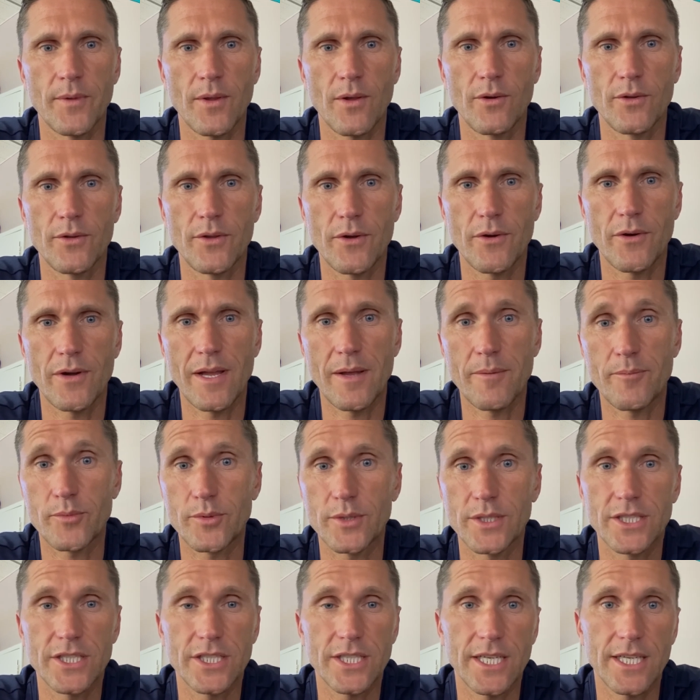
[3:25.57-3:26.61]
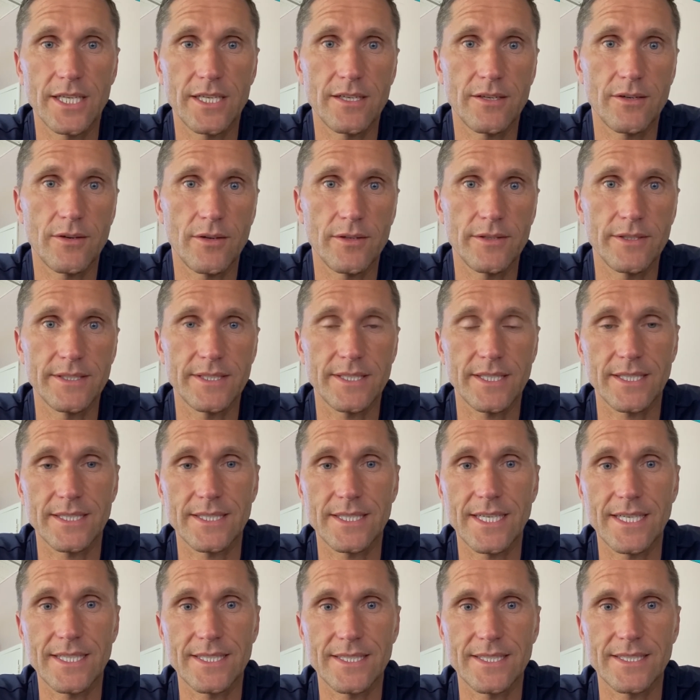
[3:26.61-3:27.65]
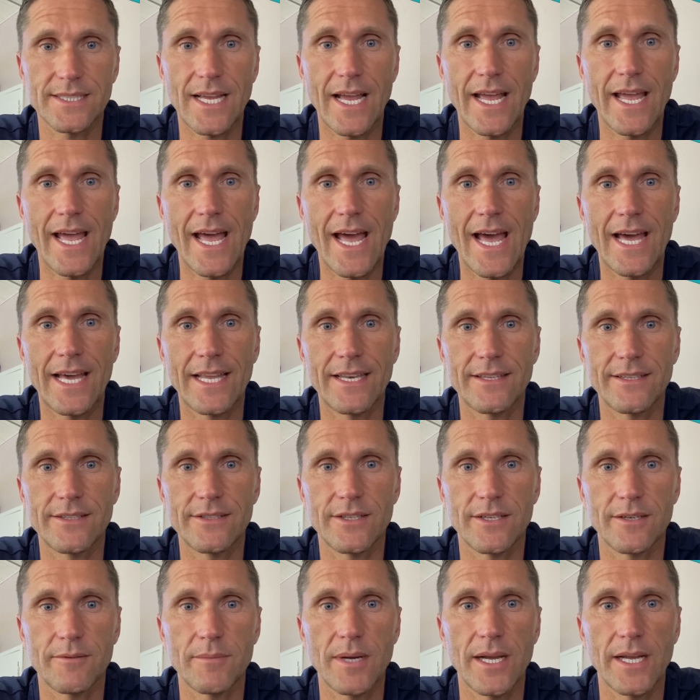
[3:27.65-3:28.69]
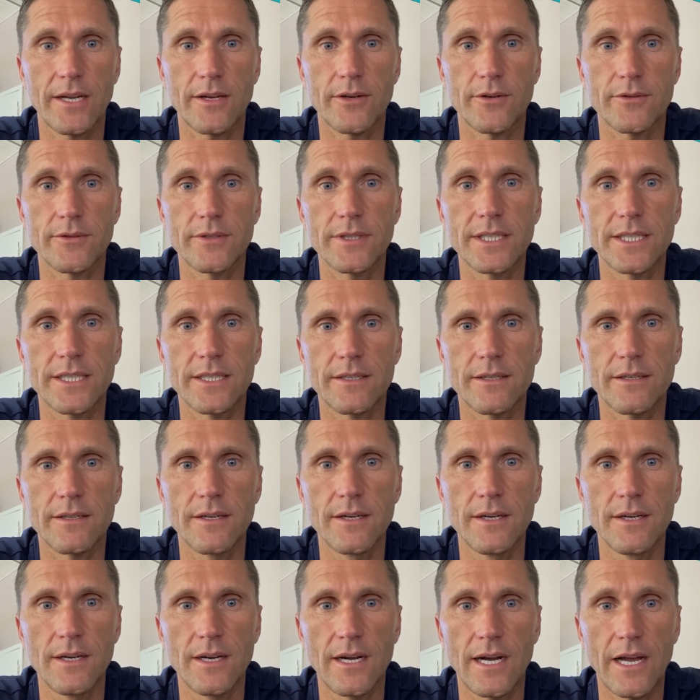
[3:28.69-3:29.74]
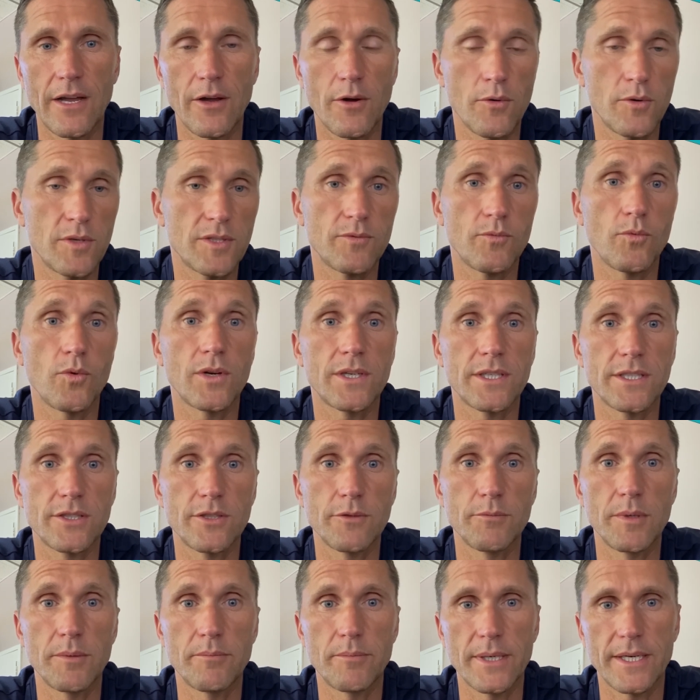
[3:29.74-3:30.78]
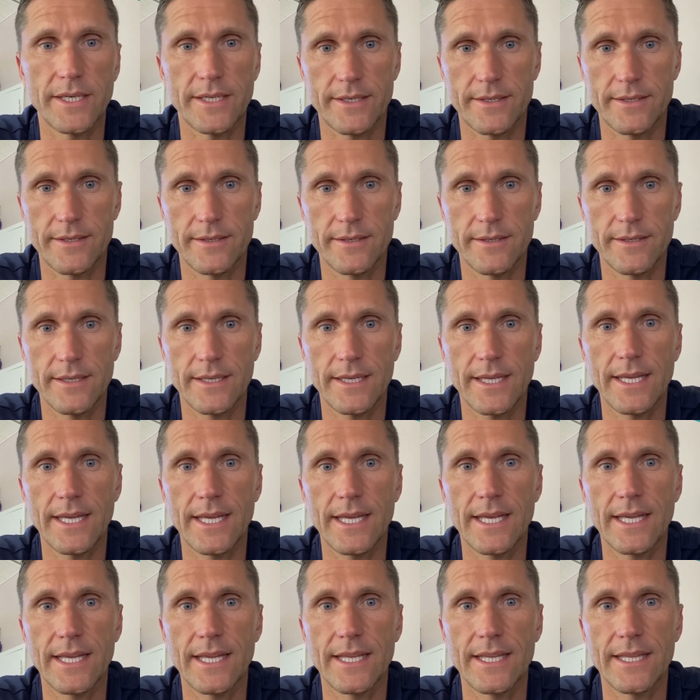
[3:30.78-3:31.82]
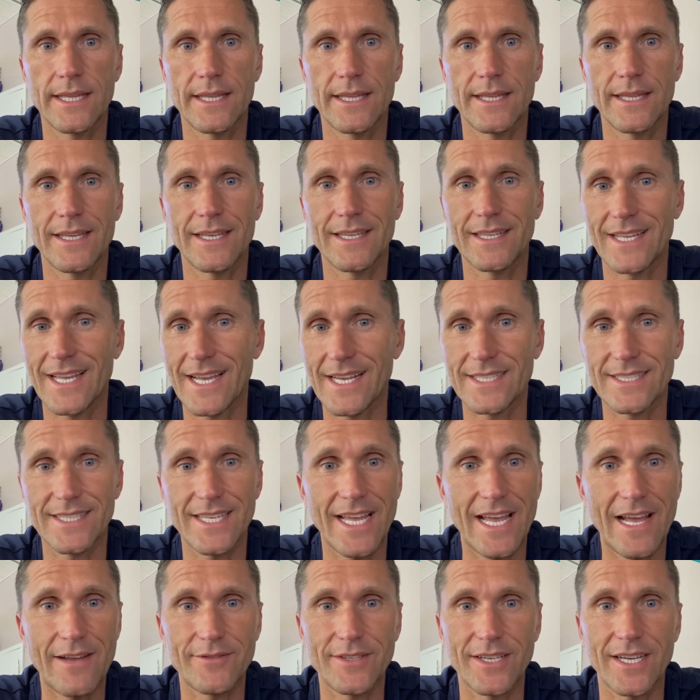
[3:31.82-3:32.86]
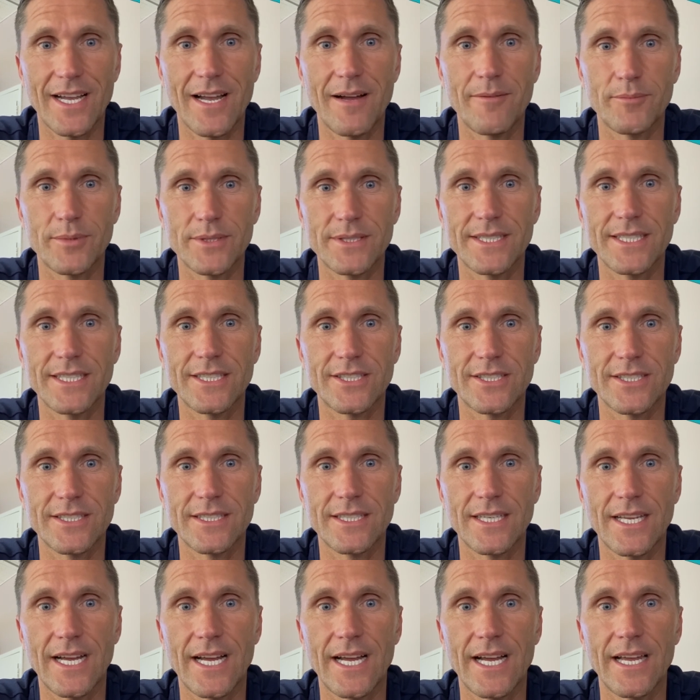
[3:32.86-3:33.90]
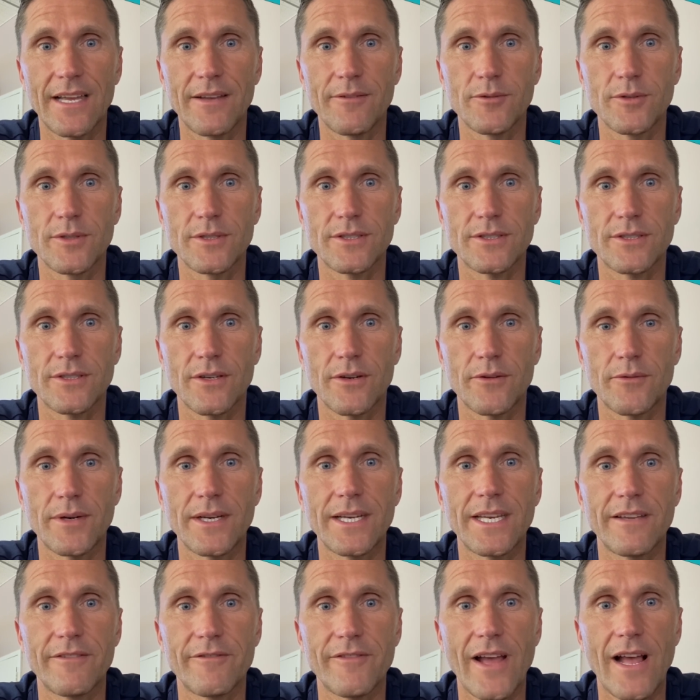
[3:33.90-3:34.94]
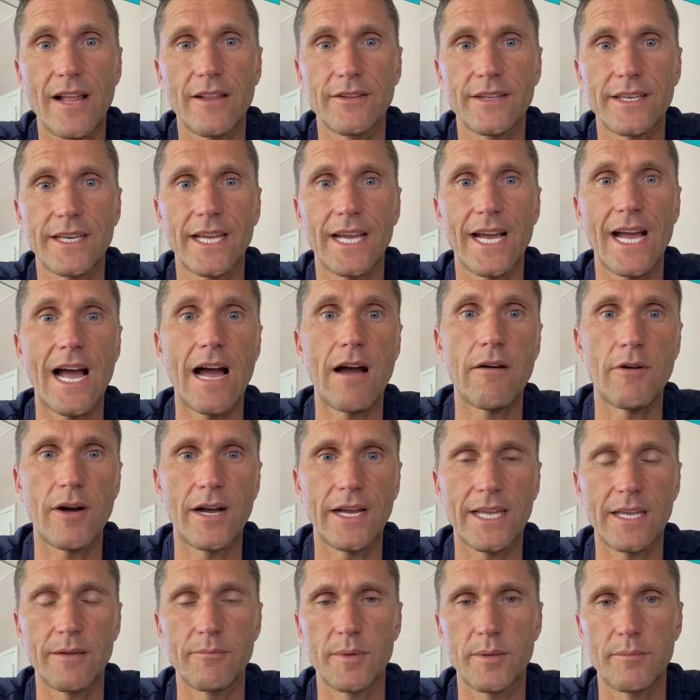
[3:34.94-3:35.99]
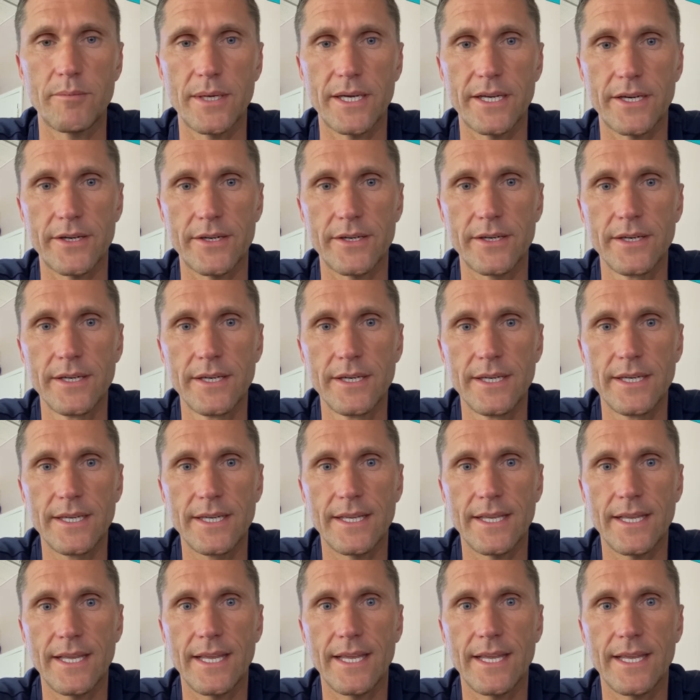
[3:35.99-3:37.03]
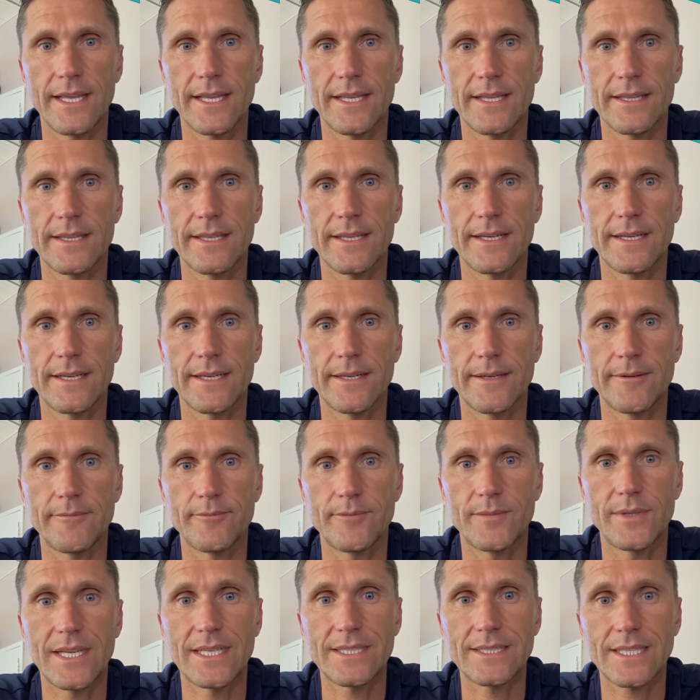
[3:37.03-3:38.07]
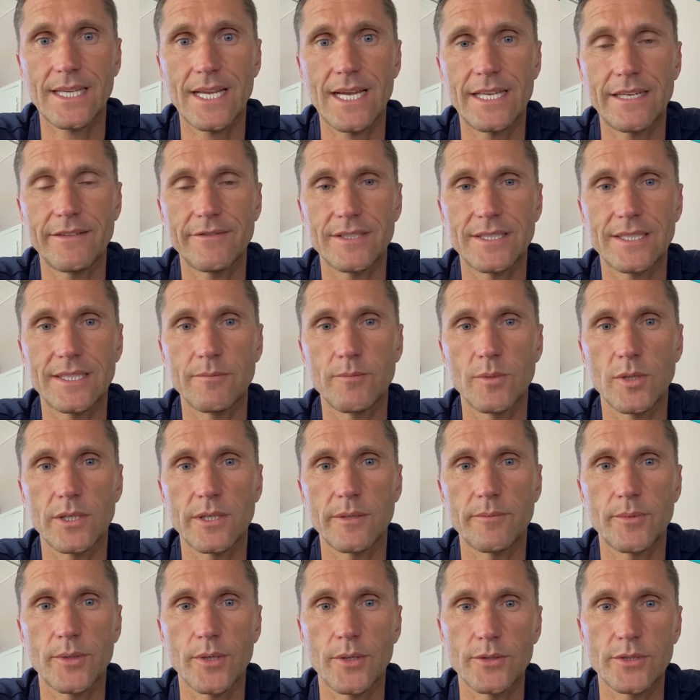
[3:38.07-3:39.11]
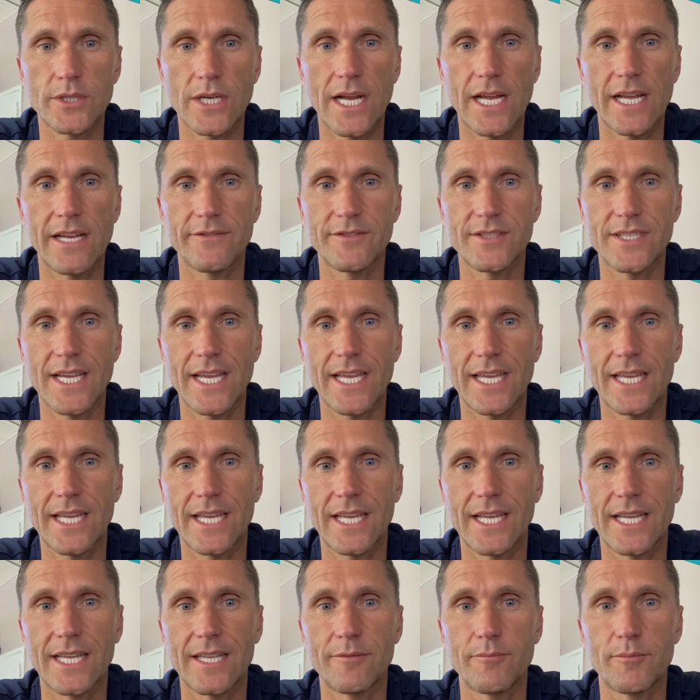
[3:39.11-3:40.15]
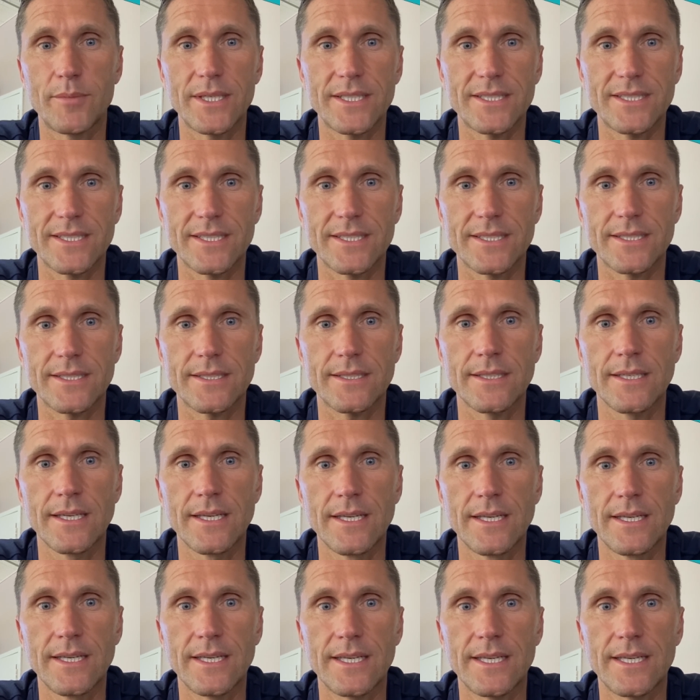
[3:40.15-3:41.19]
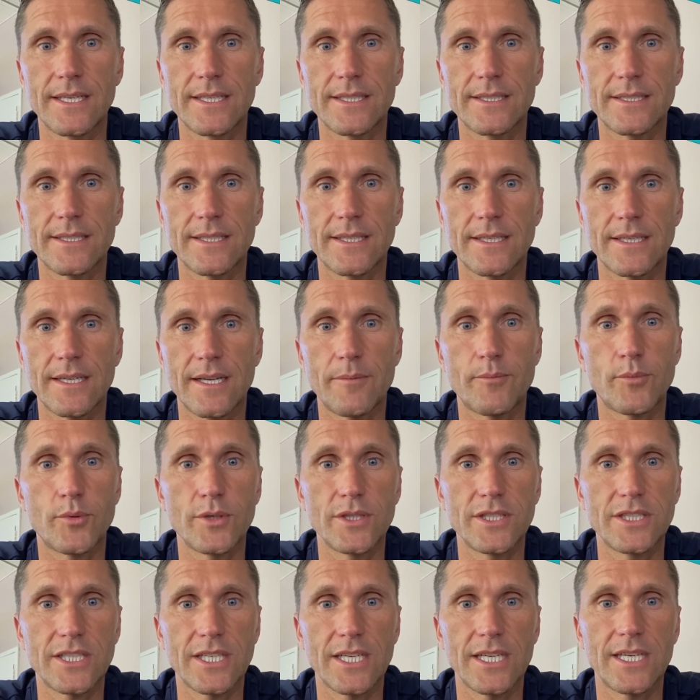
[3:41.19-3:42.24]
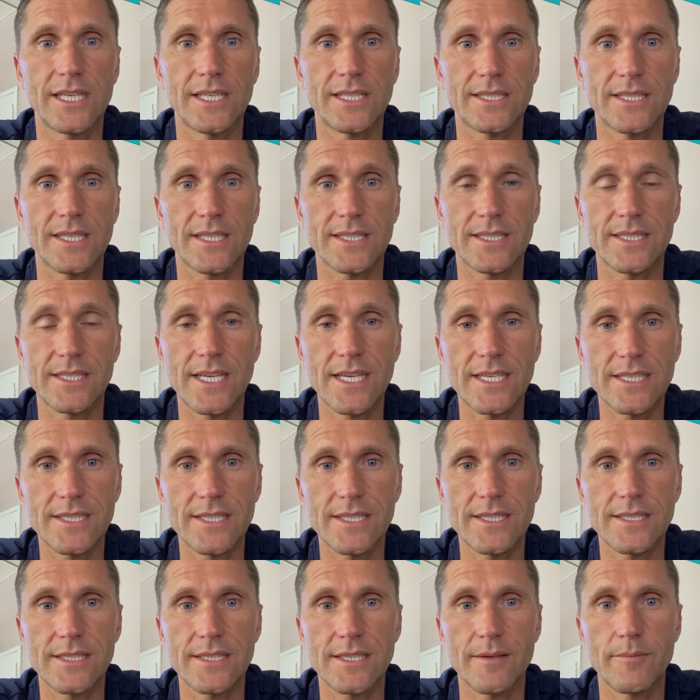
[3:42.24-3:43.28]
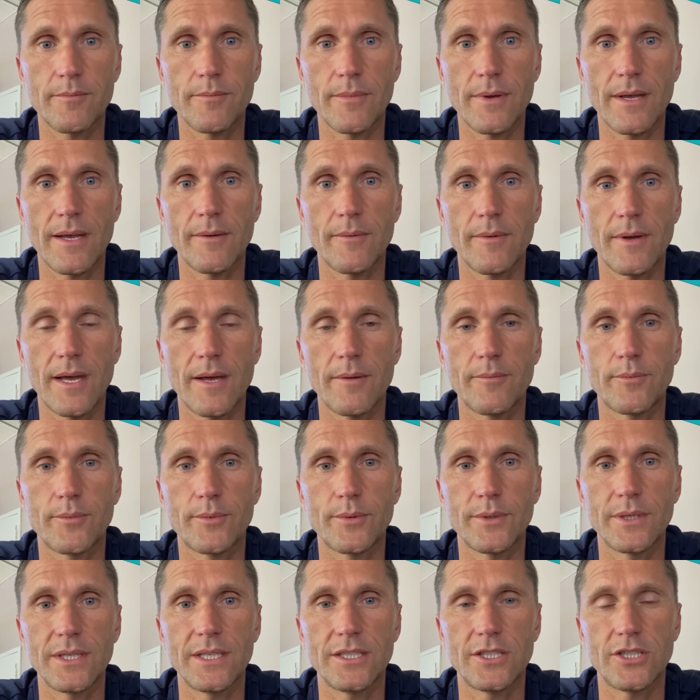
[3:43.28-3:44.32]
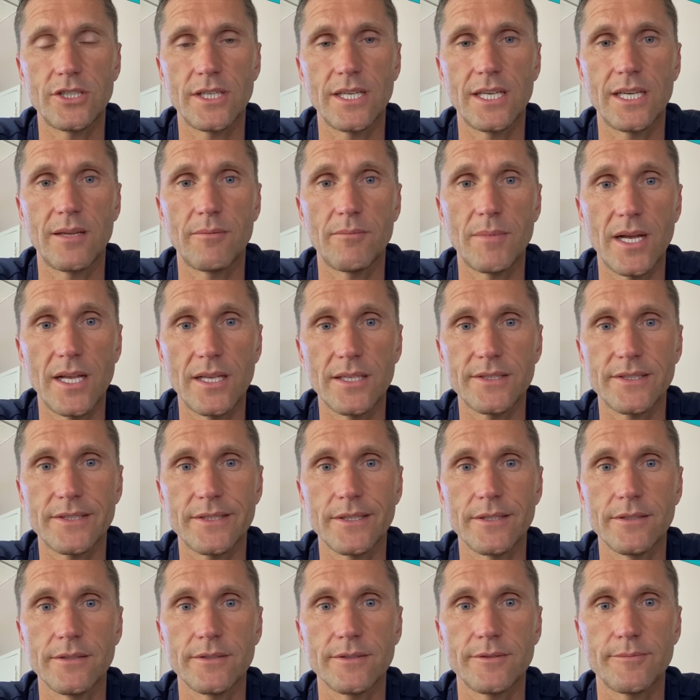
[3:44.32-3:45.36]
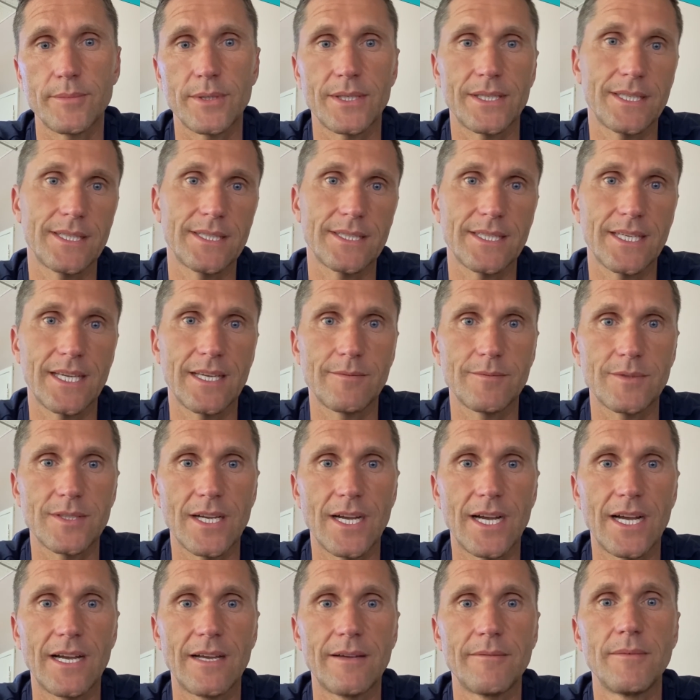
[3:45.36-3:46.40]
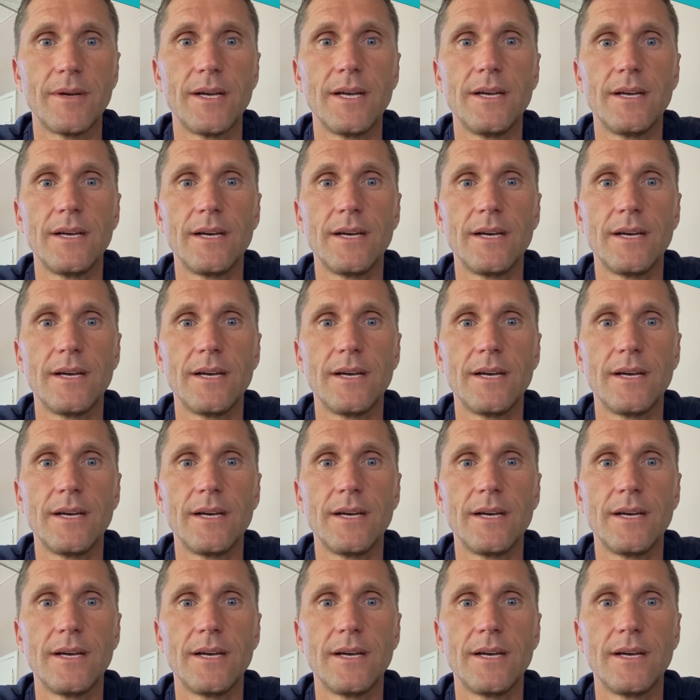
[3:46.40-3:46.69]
Although I appreciated all the successes I had during my career, I always wanted to be better. And the next day after competition, I was already evaluating how I can be better. And that's kind of a similar approach I have taken in business, is appreciating successes, appreciating milestones, but at the same time,